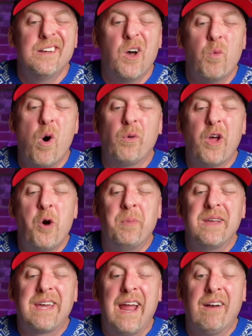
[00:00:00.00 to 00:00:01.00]
Won't
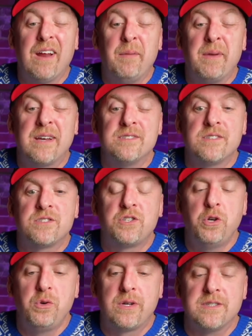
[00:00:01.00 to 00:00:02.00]
open carry because it's
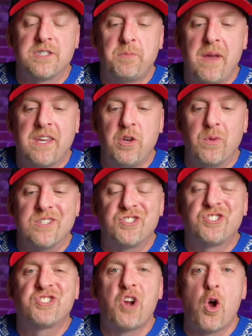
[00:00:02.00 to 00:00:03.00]
too conspicuous.
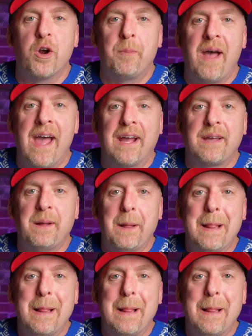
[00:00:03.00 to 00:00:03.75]
Starter pack.